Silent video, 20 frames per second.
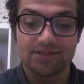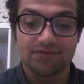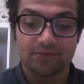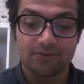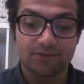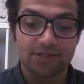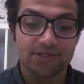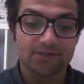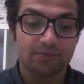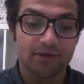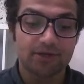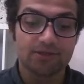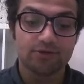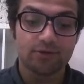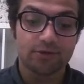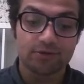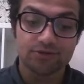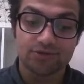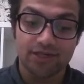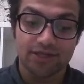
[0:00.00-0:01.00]
from the smart
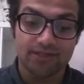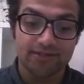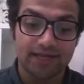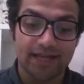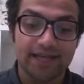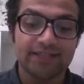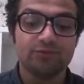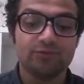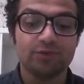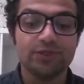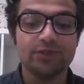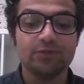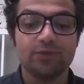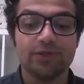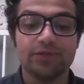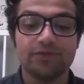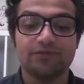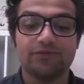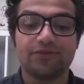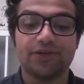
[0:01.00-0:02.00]
contract and we
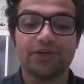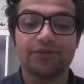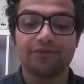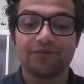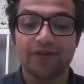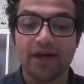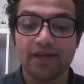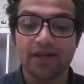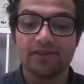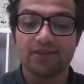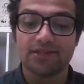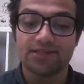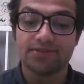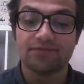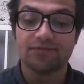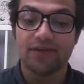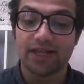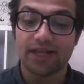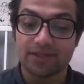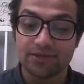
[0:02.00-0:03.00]
will verify this
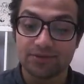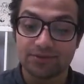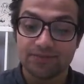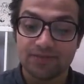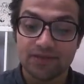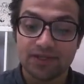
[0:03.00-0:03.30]
value.